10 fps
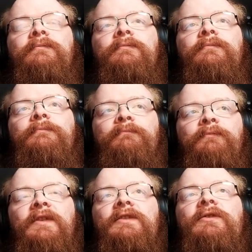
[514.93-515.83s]

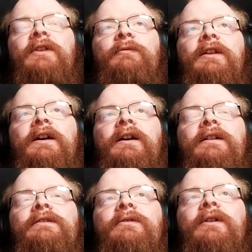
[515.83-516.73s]
He's just trying to make
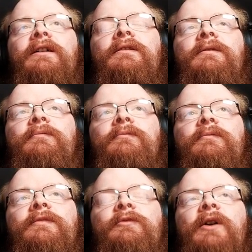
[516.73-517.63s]
eyes directly.
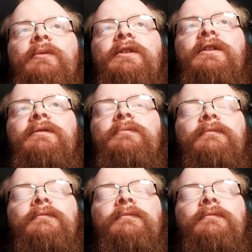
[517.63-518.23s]
It's probably good.